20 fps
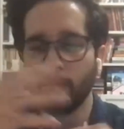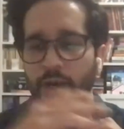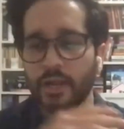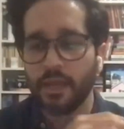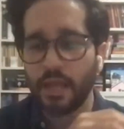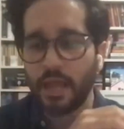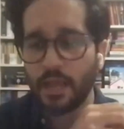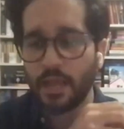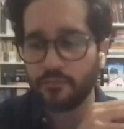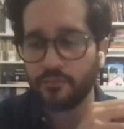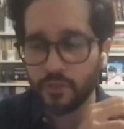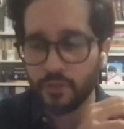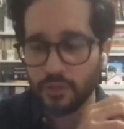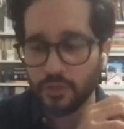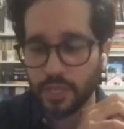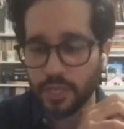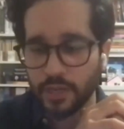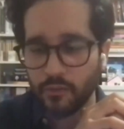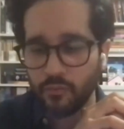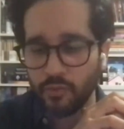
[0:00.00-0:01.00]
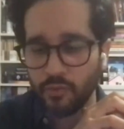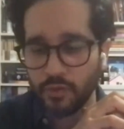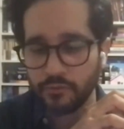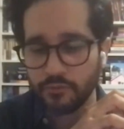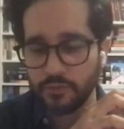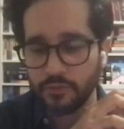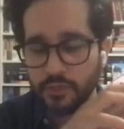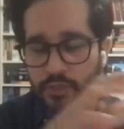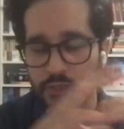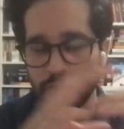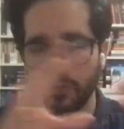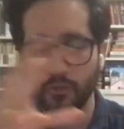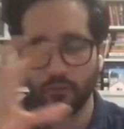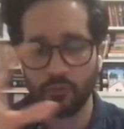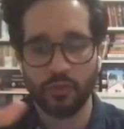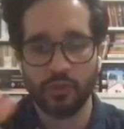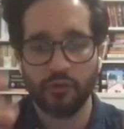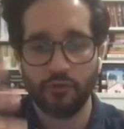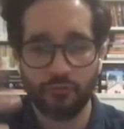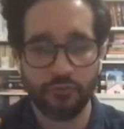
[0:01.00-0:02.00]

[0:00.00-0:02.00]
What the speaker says: but I feel like one of the real